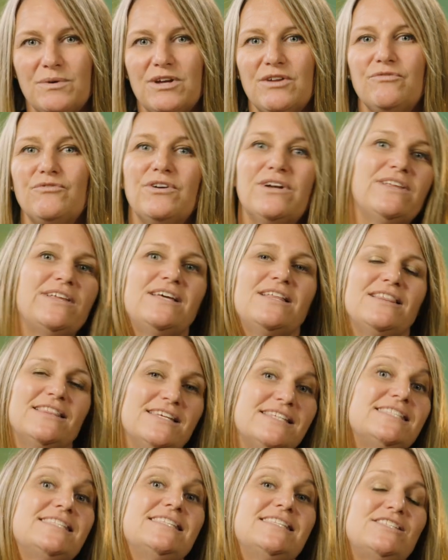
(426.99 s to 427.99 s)
and really
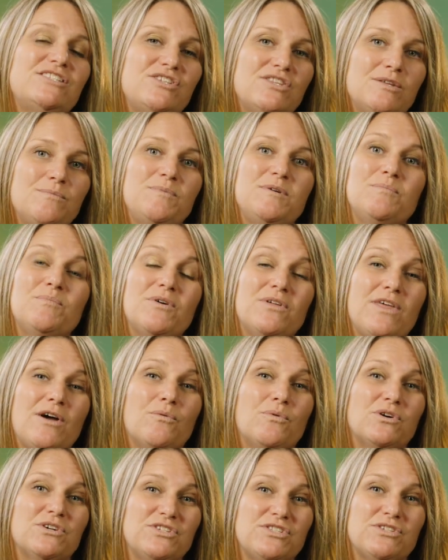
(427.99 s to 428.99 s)
listen to the people that
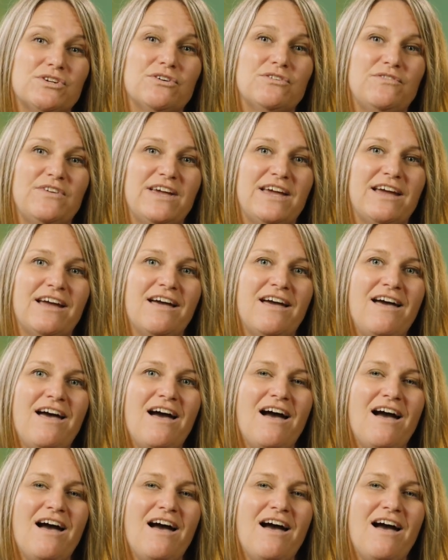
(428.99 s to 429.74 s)
we're serving,